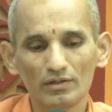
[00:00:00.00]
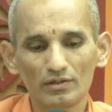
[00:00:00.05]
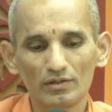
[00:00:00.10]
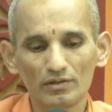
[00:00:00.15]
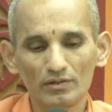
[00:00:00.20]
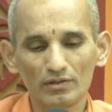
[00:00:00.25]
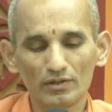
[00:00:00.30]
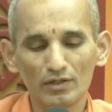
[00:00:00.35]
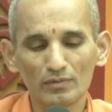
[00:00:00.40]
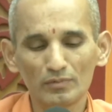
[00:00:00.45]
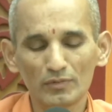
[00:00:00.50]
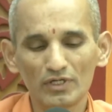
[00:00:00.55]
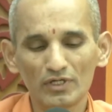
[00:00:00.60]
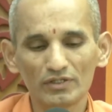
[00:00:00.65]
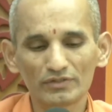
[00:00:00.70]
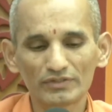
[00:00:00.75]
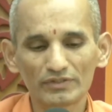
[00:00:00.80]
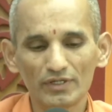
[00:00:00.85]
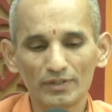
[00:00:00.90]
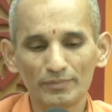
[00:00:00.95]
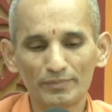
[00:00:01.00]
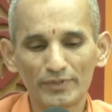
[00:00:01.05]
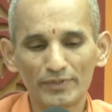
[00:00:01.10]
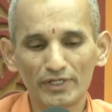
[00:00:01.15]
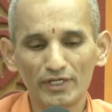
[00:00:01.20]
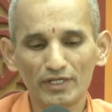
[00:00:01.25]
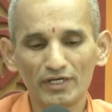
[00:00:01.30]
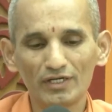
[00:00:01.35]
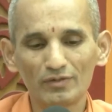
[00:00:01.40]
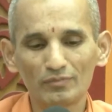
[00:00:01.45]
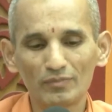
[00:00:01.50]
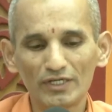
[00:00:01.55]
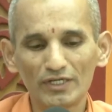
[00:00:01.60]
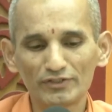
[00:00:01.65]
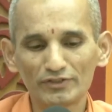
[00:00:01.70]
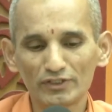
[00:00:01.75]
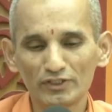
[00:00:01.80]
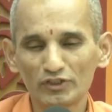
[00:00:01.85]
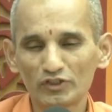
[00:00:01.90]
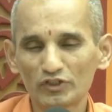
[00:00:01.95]
Rama's obtaining
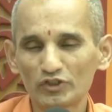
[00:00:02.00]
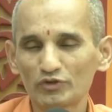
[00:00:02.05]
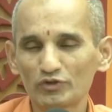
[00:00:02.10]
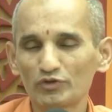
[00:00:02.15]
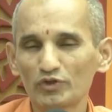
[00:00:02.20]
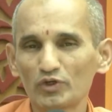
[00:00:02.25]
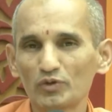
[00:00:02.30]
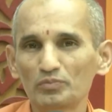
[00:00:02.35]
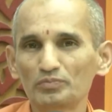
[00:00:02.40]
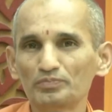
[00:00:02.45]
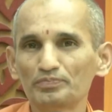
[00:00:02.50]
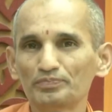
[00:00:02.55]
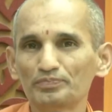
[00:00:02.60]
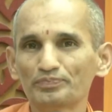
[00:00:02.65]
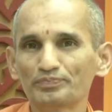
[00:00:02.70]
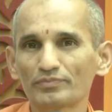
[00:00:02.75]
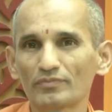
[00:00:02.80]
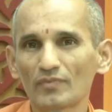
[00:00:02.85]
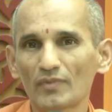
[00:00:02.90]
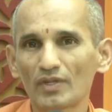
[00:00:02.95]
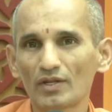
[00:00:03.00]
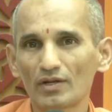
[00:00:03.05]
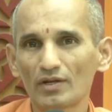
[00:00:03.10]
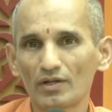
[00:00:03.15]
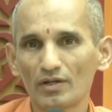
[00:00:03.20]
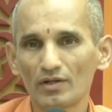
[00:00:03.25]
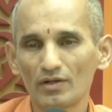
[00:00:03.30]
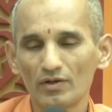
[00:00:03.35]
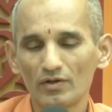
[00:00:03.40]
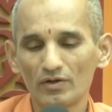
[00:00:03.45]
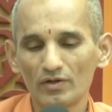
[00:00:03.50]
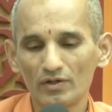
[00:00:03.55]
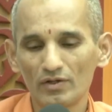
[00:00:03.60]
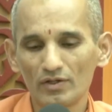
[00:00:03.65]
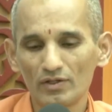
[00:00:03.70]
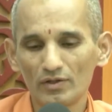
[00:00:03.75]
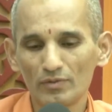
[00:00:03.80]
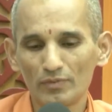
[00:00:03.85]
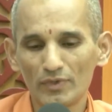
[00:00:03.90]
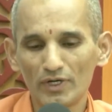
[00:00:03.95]
blessings from
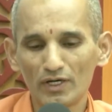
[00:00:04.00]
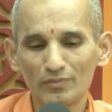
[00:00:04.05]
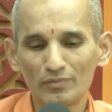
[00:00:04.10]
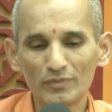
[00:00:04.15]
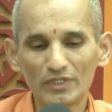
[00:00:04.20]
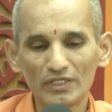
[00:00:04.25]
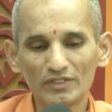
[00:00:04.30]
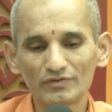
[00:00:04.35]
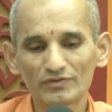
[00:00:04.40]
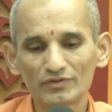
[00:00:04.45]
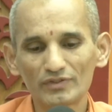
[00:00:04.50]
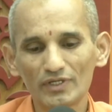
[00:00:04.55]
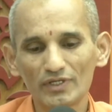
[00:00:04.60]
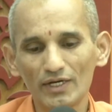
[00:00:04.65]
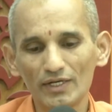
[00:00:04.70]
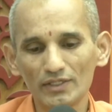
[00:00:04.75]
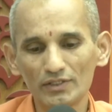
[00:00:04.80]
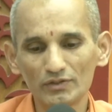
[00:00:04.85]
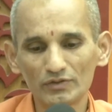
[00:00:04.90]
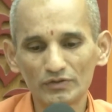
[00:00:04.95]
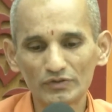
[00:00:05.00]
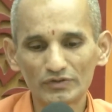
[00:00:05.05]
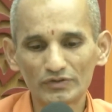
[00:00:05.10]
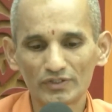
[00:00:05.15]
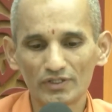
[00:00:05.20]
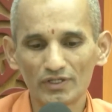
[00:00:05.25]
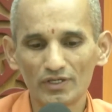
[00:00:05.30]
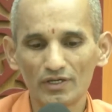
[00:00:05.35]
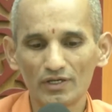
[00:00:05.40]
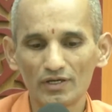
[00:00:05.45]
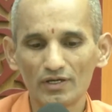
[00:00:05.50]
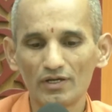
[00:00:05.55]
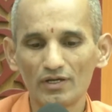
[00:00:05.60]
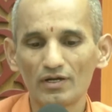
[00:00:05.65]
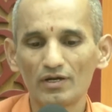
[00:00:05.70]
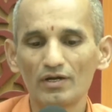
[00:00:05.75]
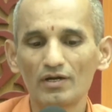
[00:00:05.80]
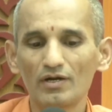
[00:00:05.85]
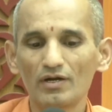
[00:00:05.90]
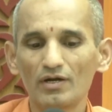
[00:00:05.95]
Brahmins, elders,
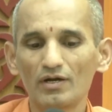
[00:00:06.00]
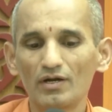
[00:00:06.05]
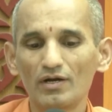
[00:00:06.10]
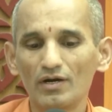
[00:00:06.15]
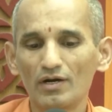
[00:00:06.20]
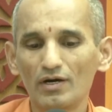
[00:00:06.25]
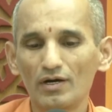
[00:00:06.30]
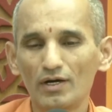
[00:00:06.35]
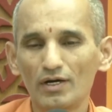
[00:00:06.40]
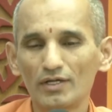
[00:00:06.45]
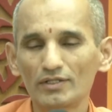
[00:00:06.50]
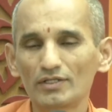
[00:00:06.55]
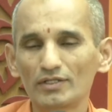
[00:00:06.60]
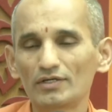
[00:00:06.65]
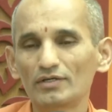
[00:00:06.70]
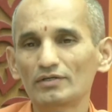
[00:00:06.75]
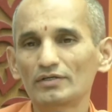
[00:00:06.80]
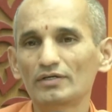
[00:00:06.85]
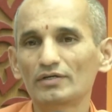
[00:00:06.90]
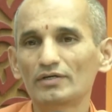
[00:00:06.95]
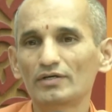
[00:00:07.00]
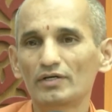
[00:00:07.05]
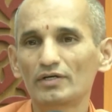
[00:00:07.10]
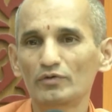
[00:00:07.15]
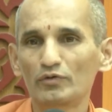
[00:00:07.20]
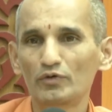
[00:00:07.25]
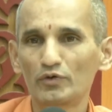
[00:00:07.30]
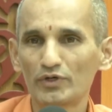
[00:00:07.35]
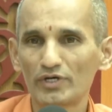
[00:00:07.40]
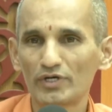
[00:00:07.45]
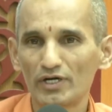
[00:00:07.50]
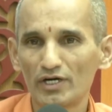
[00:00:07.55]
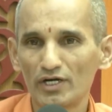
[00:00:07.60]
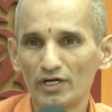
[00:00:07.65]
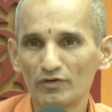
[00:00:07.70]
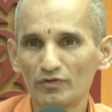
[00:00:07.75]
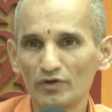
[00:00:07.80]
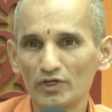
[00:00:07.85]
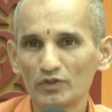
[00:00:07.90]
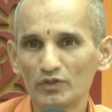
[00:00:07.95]
and other devoted
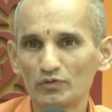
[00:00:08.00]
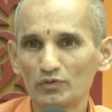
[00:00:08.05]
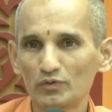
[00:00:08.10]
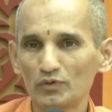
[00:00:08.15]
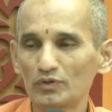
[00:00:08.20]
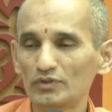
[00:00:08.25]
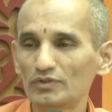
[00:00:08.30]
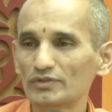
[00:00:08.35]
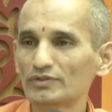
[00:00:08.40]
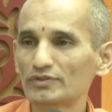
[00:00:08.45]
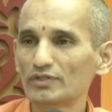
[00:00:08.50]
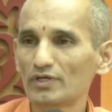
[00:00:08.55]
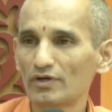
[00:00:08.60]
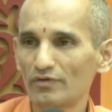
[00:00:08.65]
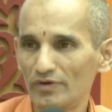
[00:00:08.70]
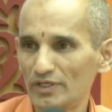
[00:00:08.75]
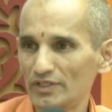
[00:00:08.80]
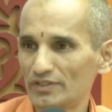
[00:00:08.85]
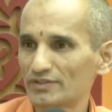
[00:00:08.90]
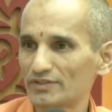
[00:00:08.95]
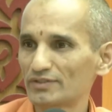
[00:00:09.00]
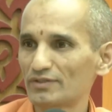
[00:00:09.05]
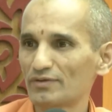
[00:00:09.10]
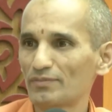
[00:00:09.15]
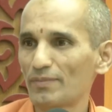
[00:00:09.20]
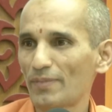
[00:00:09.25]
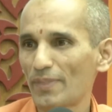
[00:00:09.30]
and faithful servants.